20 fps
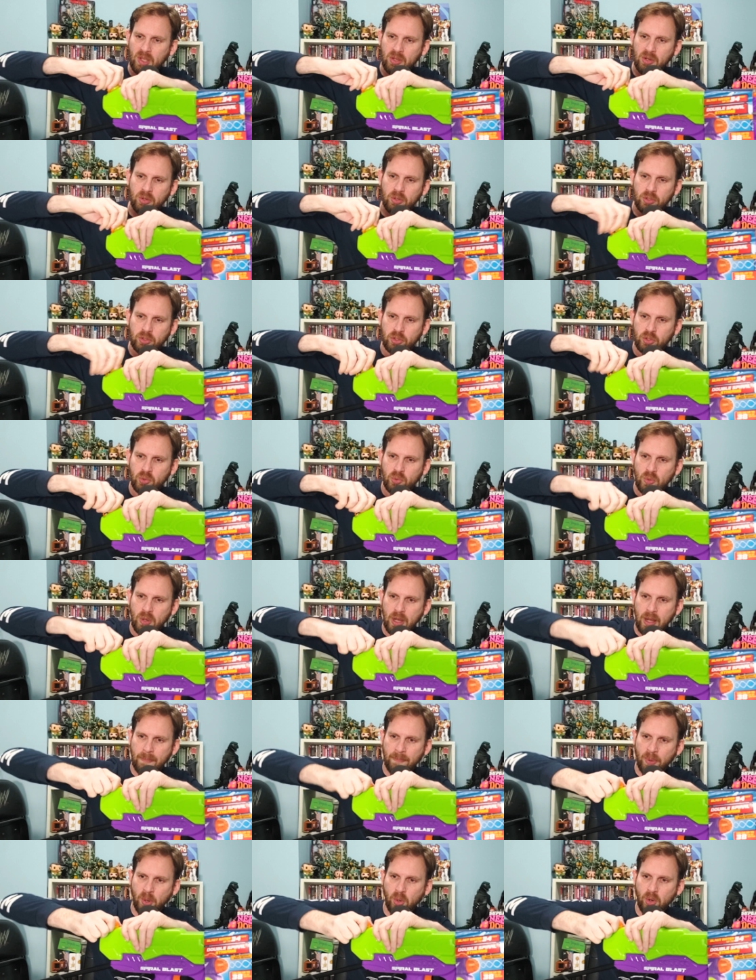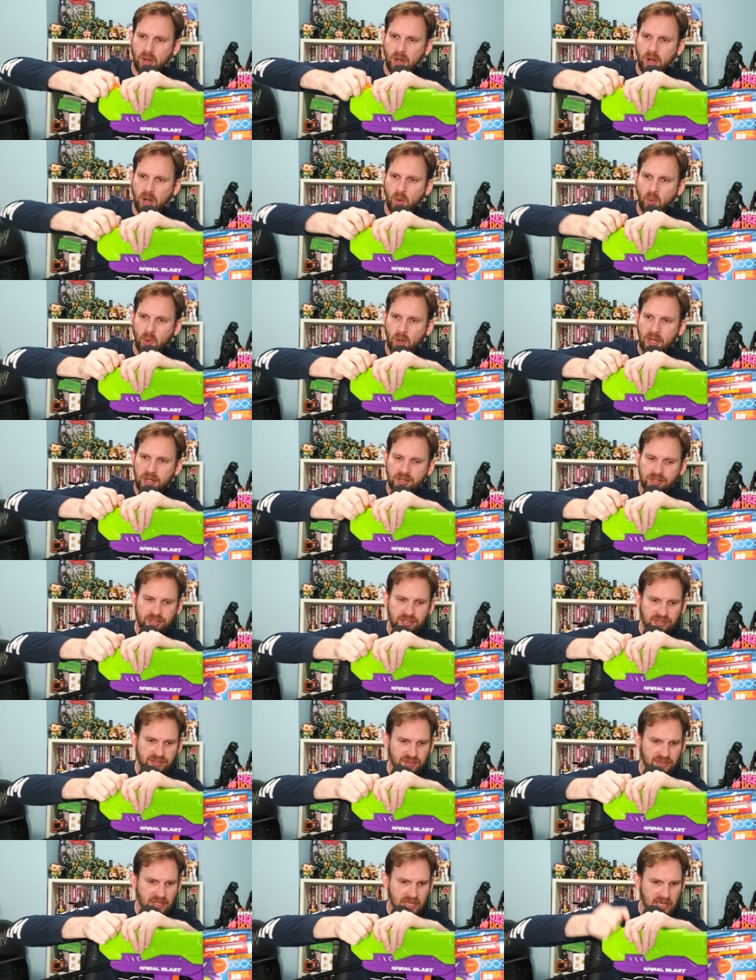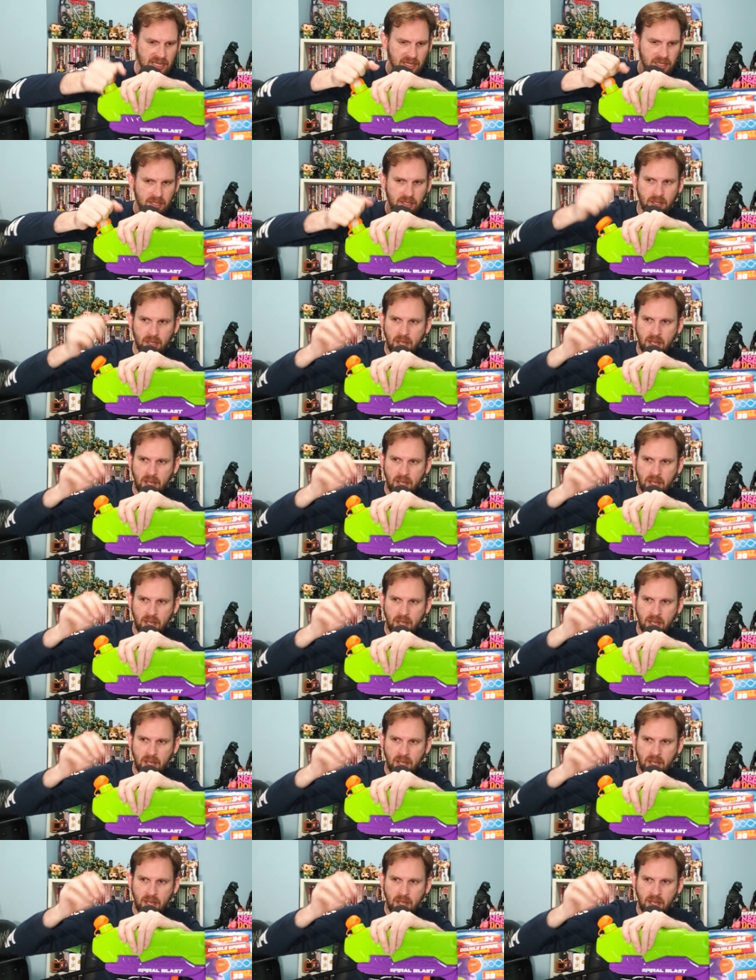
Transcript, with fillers: in order to uh, pour our water inside.